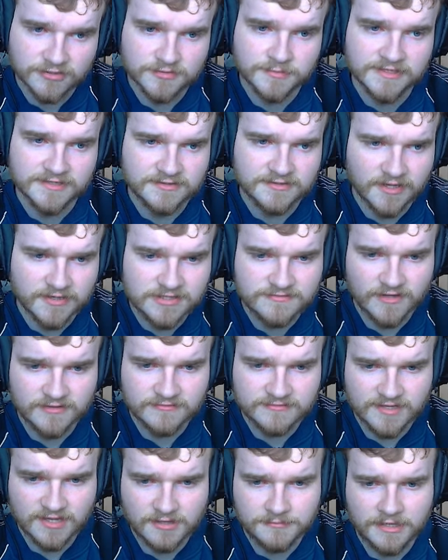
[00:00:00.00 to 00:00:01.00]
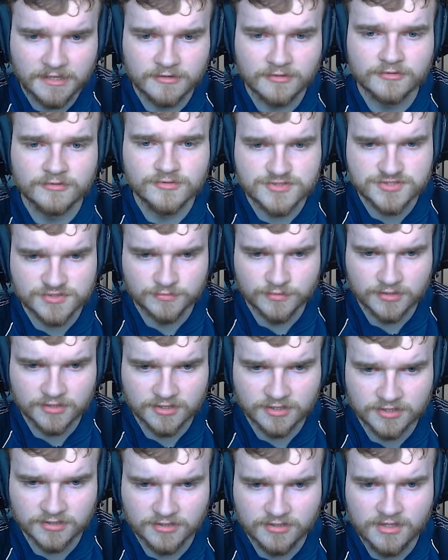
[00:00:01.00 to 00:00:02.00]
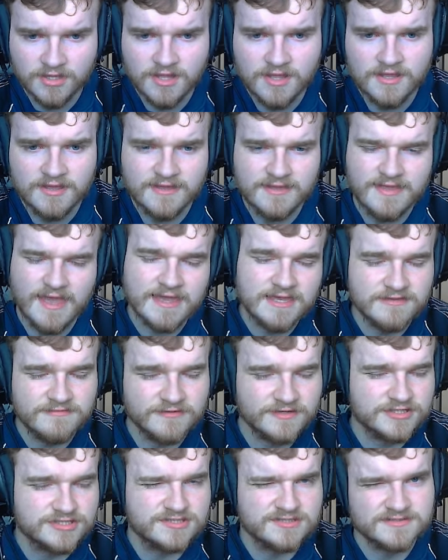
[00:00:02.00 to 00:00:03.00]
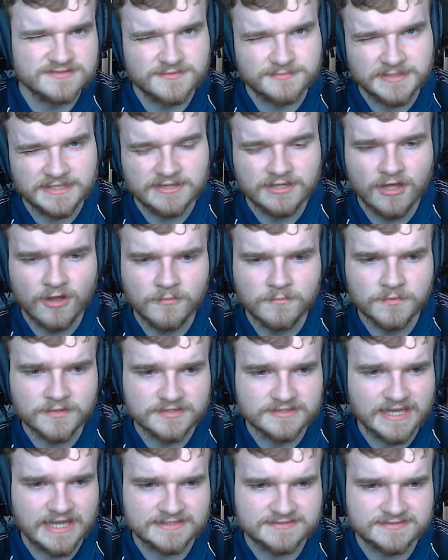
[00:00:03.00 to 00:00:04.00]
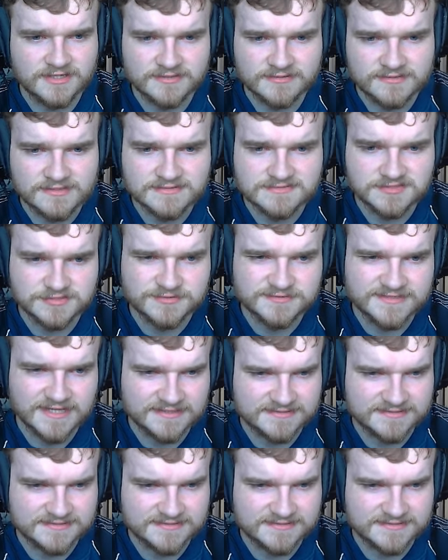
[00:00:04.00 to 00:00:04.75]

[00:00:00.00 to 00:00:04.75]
with 95 kick and power, 101 curl. 80 finishing is a bit low, but he has got these 2 stats